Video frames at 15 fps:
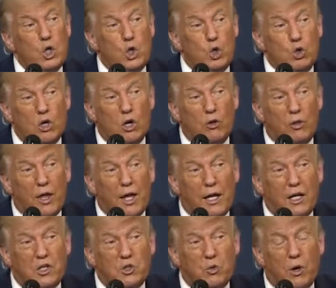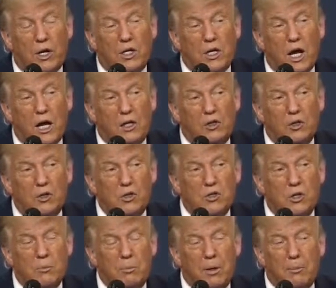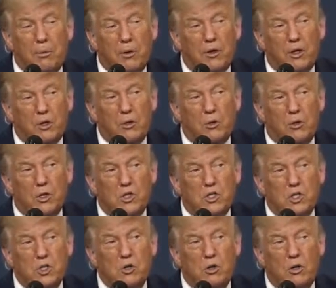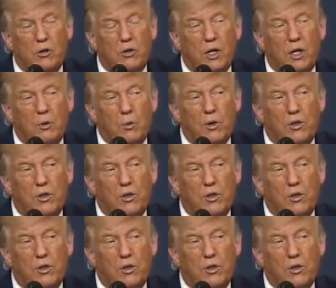You know that as great doctors and people that do this, you know that.